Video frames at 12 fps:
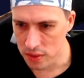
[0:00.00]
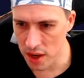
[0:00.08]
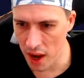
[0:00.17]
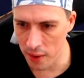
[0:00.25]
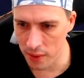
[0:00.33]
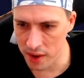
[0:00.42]

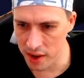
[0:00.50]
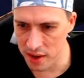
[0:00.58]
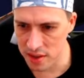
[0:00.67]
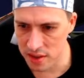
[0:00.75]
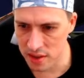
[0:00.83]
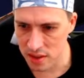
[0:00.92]

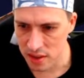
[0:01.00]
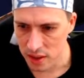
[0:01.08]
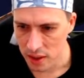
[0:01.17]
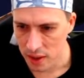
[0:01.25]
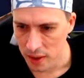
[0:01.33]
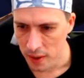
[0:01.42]
Darius.
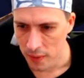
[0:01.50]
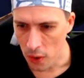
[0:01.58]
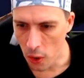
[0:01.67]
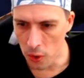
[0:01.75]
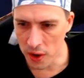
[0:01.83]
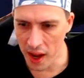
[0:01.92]

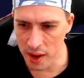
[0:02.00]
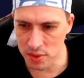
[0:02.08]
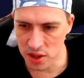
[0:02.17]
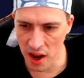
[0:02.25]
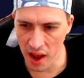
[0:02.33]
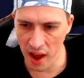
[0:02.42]
All
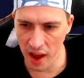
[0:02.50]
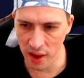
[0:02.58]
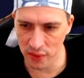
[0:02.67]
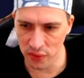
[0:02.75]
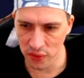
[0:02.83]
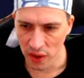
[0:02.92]
games that I
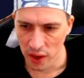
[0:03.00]
have.